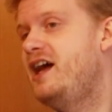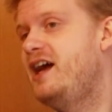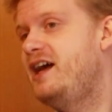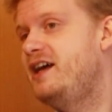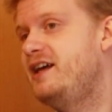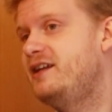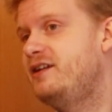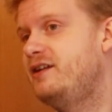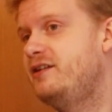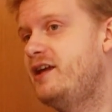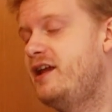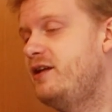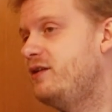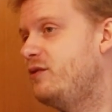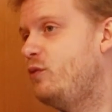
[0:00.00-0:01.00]
And
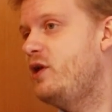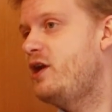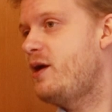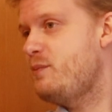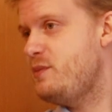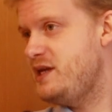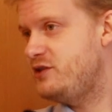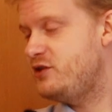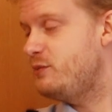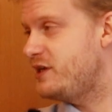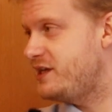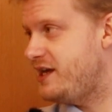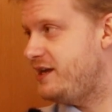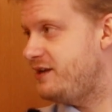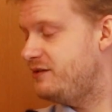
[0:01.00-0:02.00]
then when I meet them
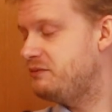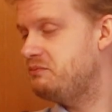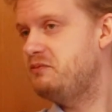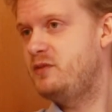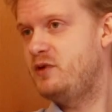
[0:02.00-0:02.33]
again,